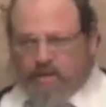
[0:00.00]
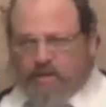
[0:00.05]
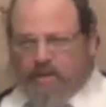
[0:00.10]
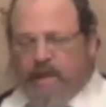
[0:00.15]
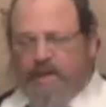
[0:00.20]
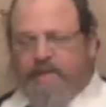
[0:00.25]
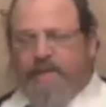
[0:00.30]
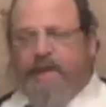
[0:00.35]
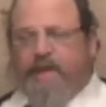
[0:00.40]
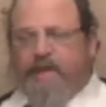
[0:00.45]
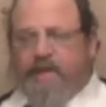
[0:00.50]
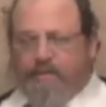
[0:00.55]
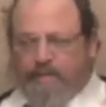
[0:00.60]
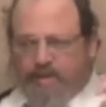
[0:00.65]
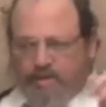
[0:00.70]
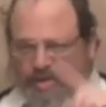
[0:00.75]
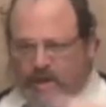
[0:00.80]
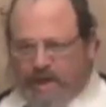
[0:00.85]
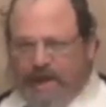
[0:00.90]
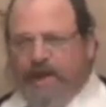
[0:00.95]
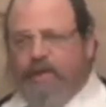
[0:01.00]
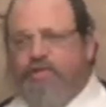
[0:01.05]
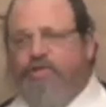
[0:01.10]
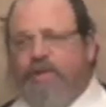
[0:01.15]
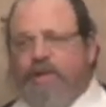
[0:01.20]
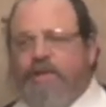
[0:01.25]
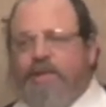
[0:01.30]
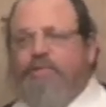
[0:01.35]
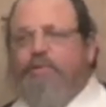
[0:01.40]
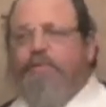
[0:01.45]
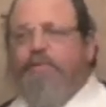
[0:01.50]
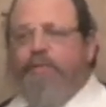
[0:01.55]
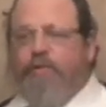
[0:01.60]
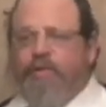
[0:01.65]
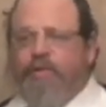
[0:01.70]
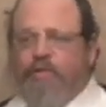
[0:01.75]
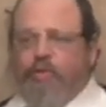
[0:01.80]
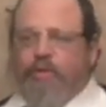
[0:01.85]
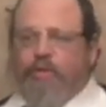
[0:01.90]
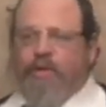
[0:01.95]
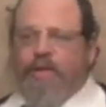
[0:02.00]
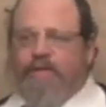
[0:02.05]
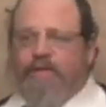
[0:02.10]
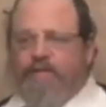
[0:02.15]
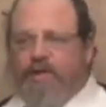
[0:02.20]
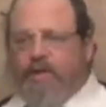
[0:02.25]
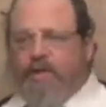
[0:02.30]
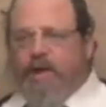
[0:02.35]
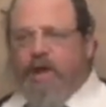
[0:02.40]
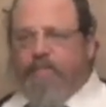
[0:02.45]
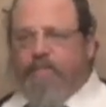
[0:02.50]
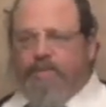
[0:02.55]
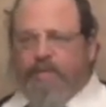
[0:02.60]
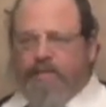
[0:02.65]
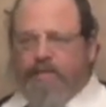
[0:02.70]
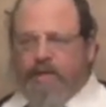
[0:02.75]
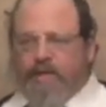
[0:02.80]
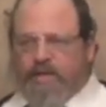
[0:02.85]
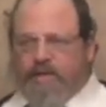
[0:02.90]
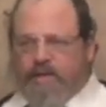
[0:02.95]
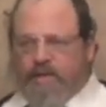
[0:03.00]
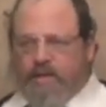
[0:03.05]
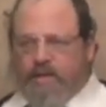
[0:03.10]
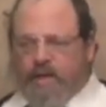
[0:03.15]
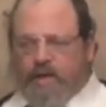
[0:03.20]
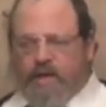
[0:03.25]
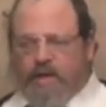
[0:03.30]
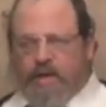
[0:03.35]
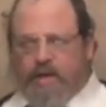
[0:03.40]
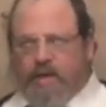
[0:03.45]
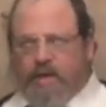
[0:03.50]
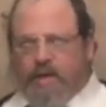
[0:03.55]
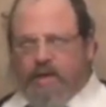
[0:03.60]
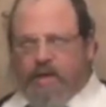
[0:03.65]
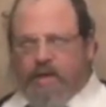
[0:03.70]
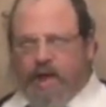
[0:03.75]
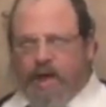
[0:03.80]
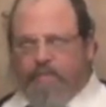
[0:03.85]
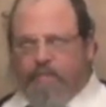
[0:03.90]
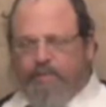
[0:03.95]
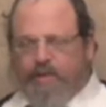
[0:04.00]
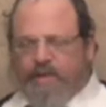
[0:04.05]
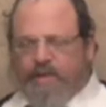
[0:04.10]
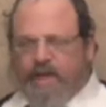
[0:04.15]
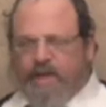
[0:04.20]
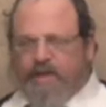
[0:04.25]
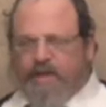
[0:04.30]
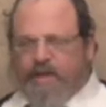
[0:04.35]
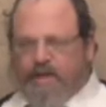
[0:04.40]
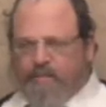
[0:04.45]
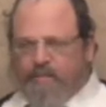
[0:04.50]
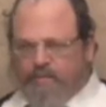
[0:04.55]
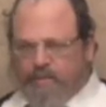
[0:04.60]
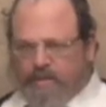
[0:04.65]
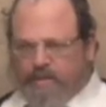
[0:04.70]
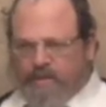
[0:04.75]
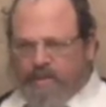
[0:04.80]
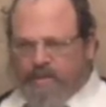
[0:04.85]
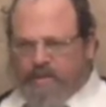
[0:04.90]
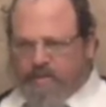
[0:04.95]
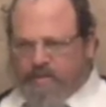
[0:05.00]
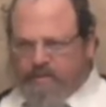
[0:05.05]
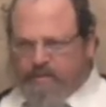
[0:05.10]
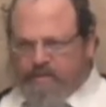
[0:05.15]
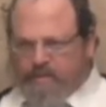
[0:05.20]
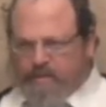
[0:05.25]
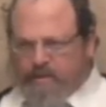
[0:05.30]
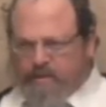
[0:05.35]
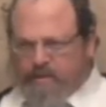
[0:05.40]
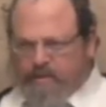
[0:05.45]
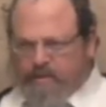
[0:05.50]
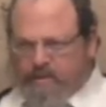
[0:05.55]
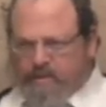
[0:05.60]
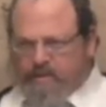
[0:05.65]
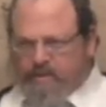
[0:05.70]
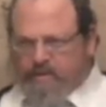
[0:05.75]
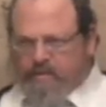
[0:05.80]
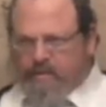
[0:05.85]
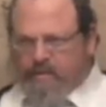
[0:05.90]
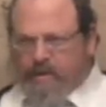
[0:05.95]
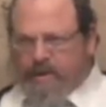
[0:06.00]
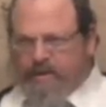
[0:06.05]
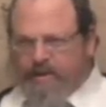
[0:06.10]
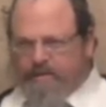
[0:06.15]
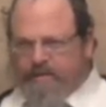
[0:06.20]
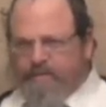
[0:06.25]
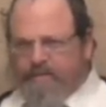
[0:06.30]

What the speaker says: And the Mishnah actually is referring to even a complicated implement. Right?